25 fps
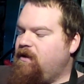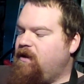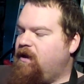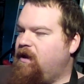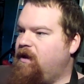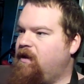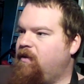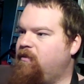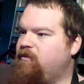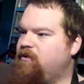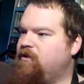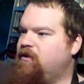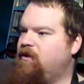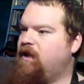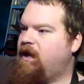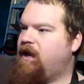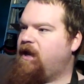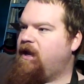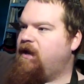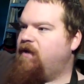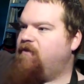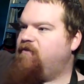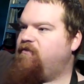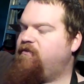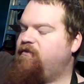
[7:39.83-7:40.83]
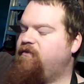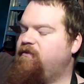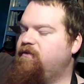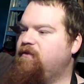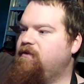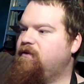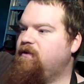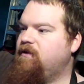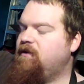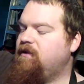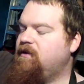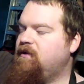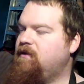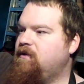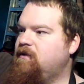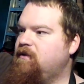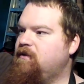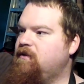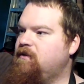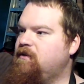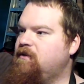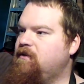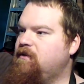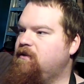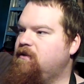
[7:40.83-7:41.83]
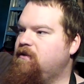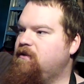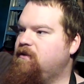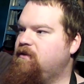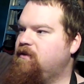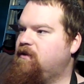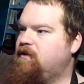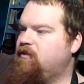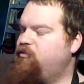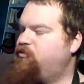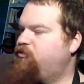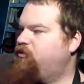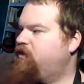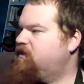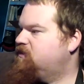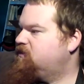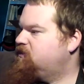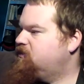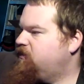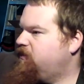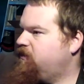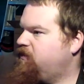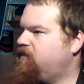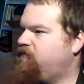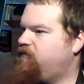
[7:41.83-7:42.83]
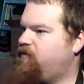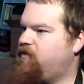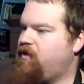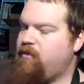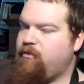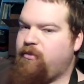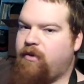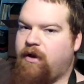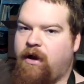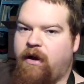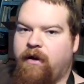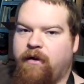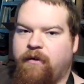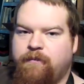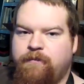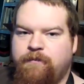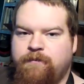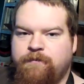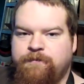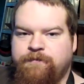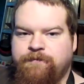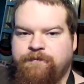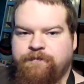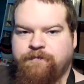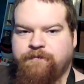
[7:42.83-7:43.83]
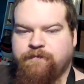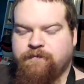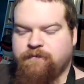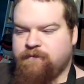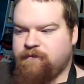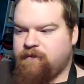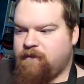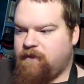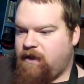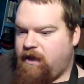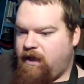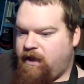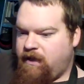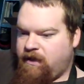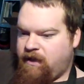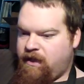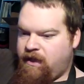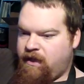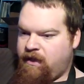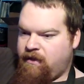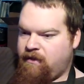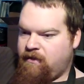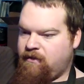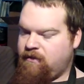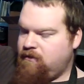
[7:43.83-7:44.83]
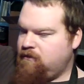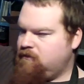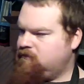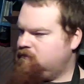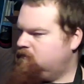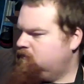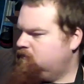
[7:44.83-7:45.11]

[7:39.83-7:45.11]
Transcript: um, you'll have the compressor at the very bottom, and then,